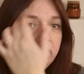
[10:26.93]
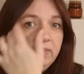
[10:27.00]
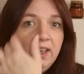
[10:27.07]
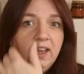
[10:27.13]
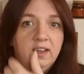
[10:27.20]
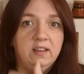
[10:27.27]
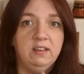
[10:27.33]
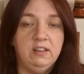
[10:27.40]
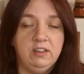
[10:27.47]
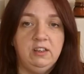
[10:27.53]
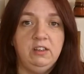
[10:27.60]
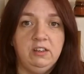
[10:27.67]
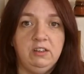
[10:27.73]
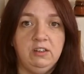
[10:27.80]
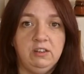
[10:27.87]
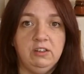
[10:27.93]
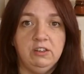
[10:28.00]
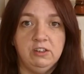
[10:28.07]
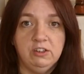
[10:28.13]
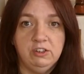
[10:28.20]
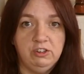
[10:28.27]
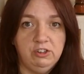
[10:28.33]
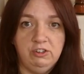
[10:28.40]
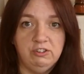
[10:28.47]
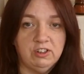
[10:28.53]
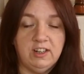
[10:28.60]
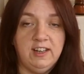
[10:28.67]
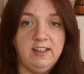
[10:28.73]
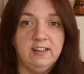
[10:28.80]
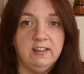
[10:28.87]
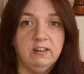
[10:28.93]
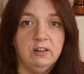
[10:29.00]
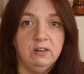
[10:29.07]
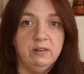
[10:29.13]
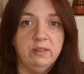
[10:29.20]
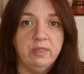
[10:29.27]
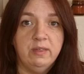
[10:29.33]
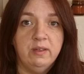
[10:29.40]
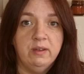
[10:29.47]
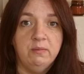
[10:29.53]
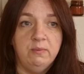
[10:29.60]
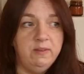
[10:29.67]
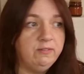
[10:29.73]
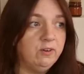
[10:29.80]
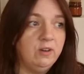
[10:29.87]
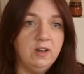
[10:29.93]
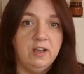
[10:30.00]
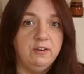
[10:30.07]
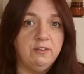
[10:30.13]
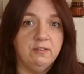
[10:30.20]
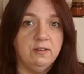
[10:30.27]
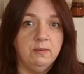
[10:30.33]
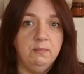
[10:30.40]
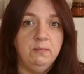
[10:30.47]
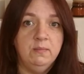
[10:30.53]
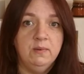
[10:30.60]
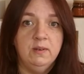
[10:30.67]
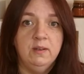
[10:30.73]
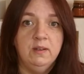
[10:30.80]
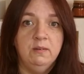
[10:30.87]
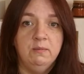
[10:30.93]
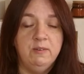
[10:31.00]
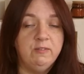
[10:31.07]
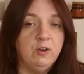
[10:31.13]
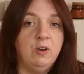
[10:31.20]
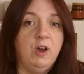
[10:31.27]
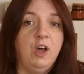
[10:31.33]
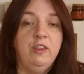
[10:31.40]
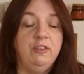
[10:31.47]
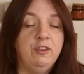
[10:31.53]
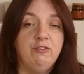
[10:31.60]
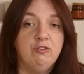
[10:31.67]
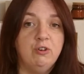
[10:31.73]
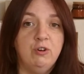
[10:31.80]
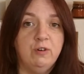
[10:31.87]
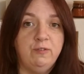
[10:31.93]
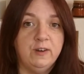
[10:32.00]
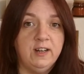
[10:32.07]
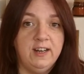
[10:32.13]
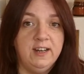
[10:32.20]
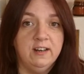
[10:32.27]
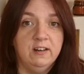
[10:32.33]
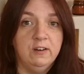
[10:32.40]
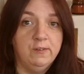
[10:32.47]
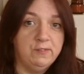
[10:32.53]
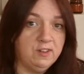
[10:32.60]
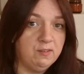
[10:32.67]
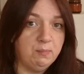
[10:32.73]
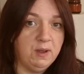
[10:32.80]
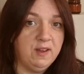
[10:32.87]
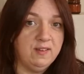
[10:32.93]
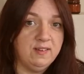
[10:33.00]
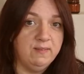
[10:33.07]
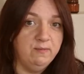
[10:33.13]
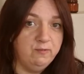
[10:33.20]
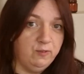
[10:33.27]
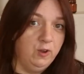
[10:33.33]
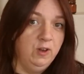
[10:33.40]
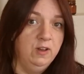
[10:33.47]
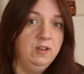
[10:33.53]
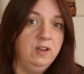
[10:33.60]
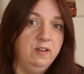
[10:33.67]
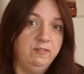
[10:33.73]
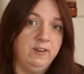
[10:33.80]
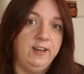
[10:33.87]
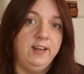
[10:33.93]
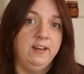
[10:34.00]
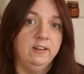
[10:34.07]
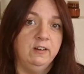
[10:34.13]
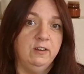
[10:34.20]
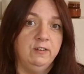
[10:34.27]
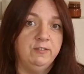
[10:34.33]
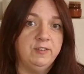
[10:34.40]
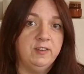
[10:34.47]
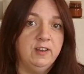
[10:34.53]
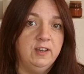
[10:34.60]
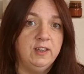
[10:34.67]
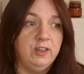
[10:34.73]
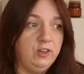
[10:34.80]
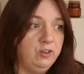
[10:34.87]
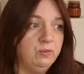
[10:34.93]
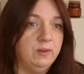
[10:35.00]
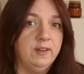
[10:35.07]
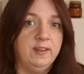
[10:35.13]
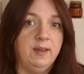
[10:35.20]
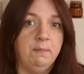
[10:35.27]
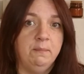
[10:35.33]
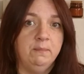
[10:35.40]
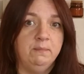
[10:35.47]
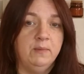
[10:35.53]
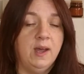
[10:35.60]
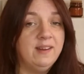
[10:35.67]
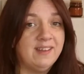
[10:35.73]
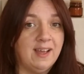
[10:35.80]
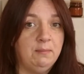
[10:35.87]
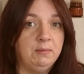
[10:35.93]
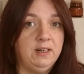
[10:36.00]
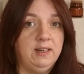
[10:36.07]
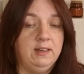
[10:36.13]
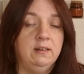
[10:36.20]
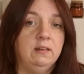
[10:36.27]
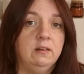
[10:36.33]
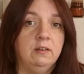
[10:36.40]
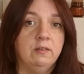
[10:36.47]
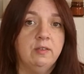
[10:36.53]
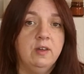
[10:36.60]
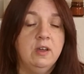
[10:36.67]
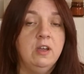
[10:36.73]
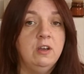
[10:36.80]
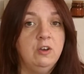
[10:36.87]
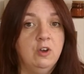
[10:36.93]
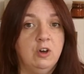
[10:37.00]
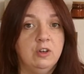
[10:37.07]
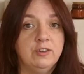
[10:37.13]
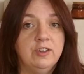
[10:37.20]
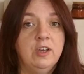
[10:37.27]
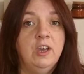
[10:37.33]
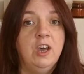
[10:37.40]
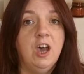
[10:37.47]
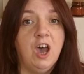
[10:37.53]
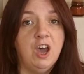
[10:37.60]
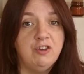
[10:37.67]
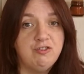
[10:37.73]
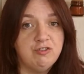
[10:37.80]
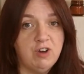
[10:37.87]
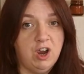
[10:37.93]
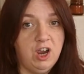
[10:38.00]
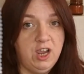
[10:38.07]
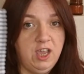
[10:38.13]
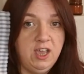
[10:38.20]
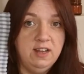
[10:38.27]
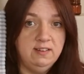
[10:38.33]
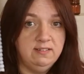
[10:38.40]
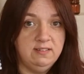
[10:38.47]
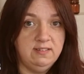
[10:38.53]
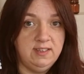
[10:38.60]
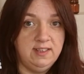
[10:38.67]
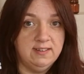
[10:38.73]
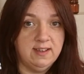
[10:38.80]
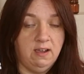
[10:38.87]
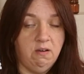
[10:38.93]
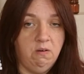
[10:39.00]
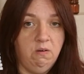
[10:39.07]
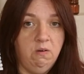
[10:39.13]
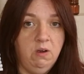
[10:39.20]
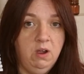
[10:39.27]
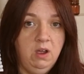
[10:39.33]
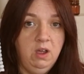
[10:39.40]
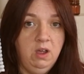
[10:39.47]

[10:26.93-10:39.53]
Yeah. Use a cleaning cloth. We've got loads of them. We've got the drawer for cleaning cloths. It's bursting full of cleaning cloths. Use one of them. A damp cleaning cloth. Not a dry tea towel.